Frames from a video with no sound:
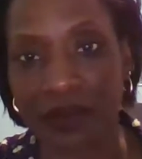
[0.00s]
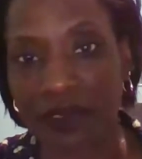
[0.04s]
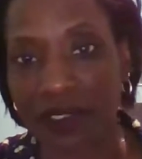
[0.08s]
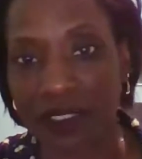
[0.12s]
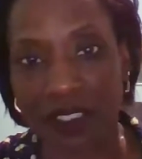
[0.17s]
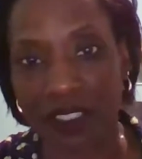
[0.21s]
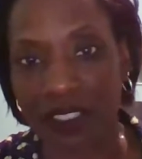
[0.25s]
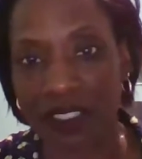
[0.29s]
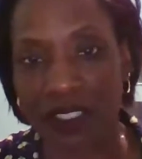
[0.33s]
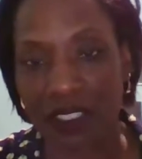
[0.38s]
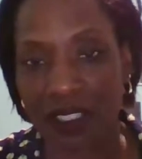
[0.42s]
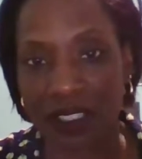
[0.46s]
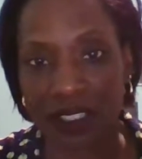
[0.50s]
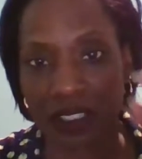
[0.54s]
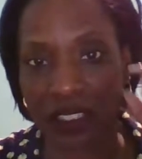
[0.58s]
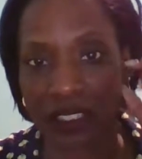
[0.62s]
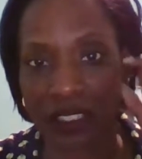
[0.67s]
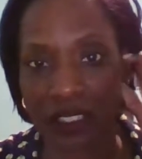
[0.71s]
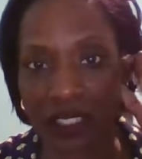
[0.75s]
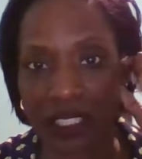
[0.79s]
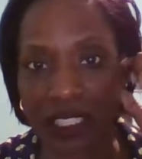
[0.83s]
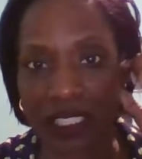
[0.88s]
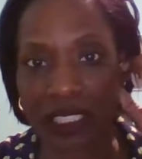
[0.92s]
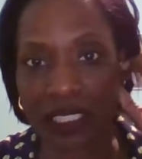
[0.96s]
It's
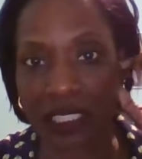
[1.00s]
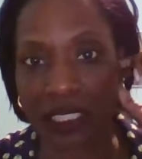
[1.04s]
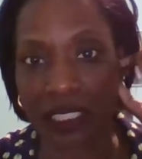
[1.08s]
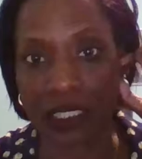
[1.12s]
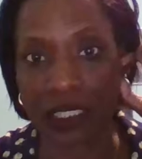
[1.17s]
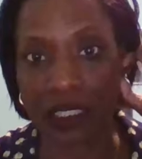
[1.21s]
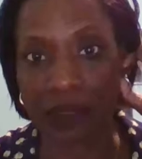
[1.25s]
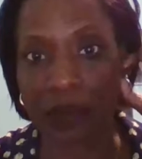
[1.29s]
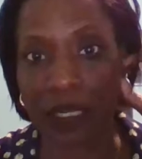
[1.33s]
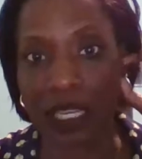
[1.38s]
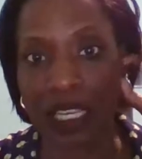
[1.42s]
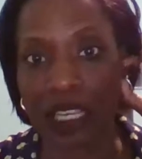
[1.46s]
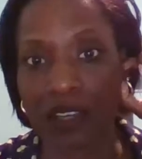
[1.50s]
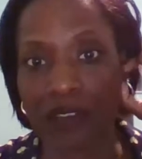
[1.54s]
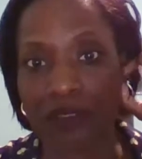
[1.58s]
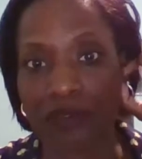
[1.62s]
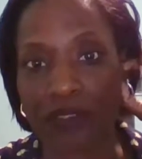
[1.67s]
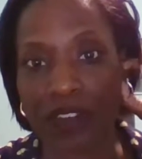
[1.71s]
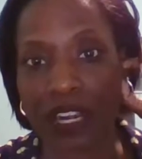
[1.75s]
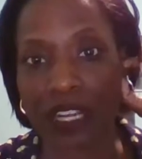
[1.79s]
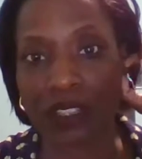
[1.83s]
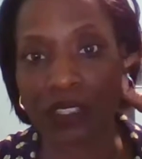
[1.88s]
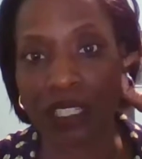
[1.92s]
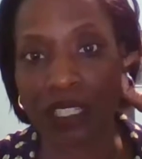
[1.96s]
just silly to me,
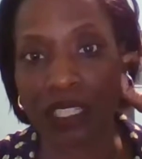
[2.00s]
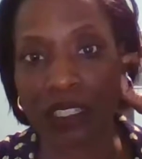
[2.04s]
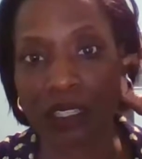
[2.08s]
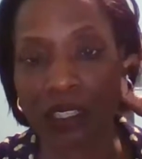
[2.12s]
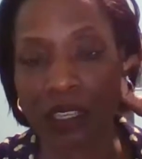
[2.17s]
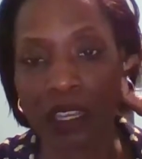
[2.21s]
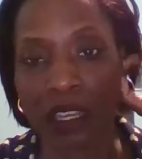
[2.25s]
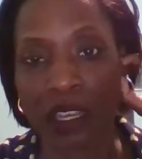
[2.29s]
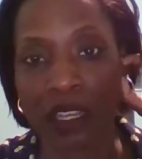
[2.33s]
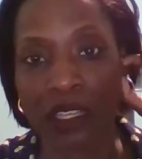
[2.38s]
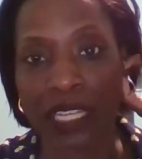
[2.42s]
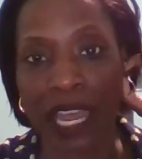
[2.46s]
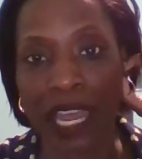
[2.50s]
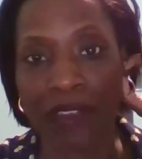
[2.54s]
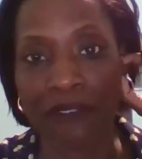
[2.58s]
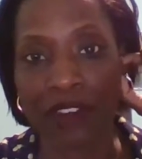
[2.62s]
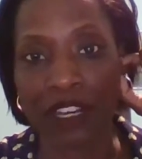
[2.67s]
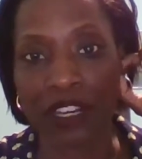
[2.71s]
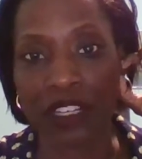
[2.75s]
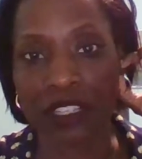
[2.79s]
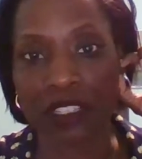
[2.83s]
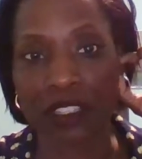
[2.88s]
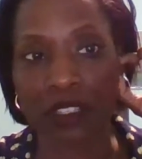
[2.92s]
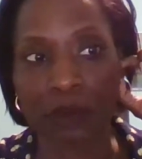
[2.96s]
frankly, not
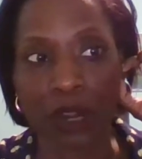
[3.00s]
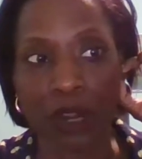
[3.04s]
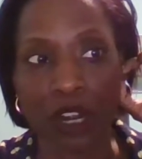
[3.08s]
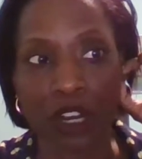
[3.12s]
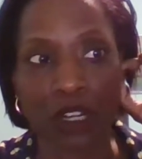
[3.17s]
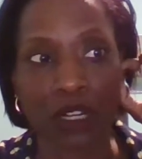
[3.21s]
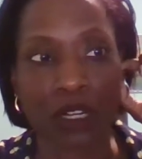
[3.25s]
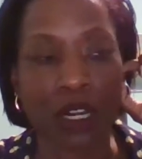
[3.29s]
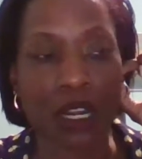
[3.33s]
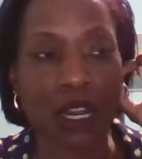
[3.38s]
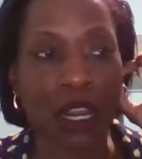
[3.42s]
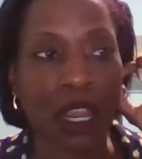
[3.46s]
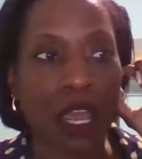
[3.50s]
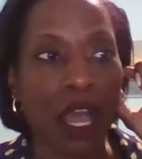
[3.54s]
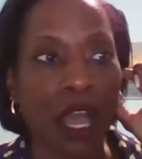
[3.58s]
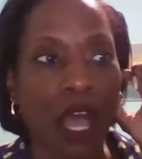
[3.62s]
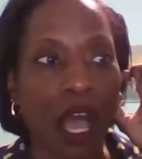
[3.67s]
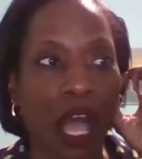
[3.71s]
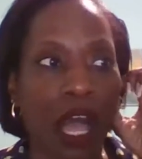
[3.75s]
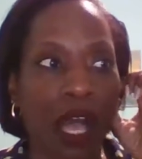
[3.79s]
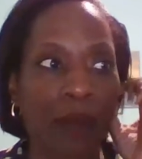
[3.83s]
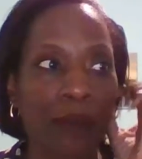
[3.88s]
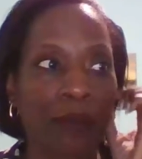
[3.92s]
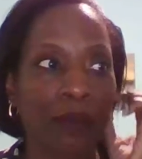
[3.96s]
very smart.
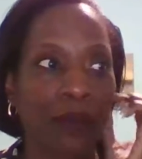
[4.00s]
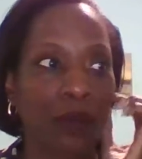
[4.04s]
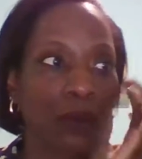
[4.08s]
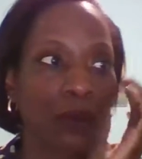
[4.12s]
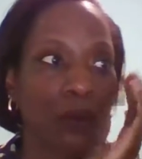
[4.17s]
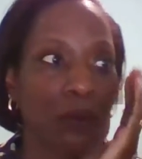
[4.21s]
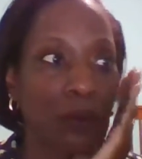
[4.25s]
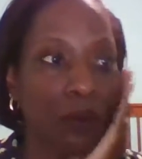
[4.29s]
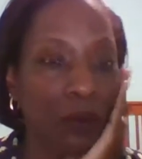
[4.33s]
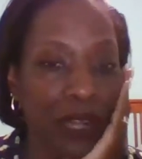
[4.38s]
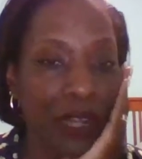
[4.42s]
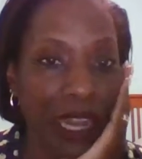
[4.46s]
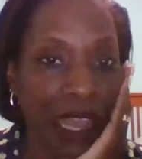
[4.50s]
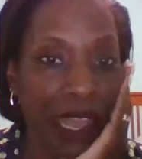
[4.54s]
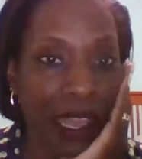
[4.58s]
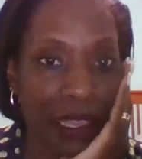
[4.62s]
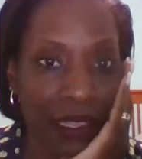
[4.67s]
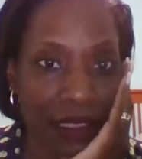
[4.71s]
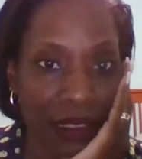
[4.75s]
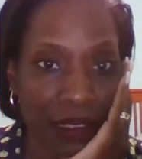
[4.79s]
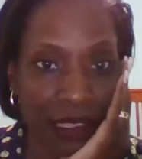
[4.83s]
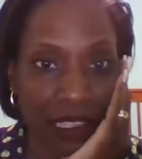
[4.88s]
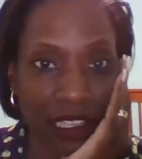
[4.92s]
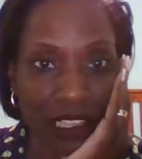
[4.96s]
When I
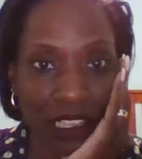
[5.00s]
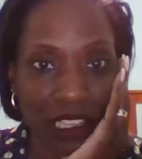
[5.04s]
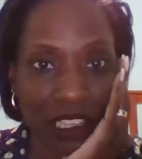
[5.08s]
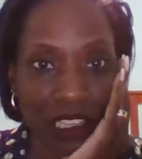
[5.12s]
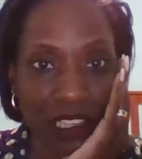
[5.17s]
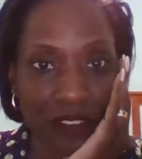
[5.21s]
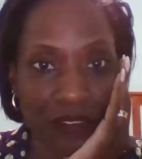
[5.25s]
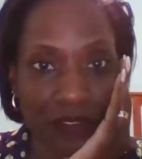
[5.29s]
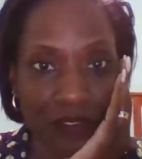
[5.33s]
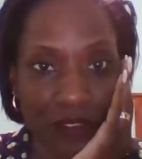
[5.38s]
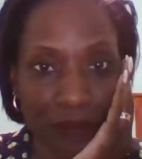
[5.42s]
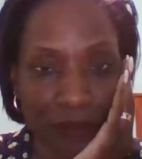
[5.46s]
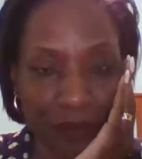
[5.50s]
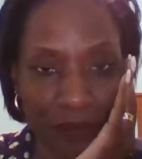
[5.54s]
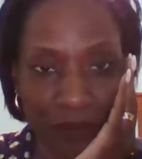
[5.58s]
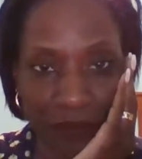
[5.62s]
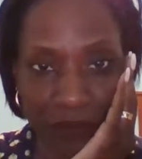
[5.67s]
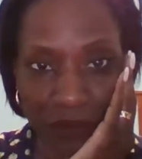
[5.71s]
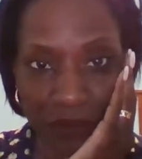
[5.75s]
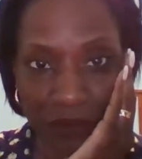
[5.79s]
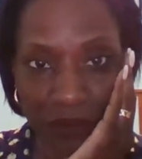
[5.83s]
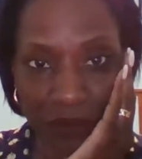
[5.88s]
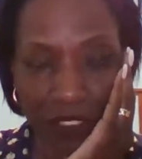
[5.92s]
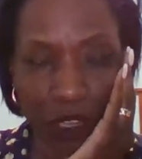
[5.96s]
think of
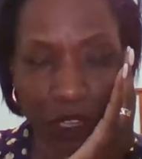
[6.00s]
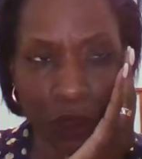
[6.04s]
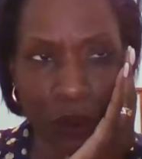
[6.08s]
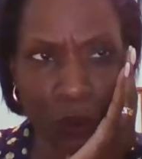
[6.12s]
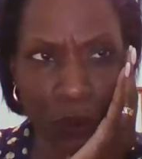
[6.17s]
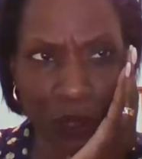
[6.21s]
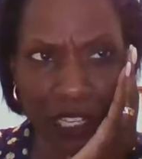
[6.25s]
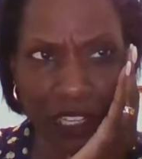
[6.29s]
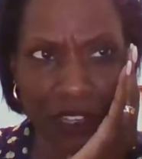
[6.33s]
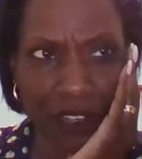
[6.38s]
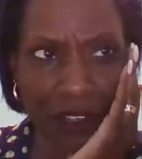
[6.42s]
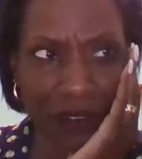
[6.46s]
a weaker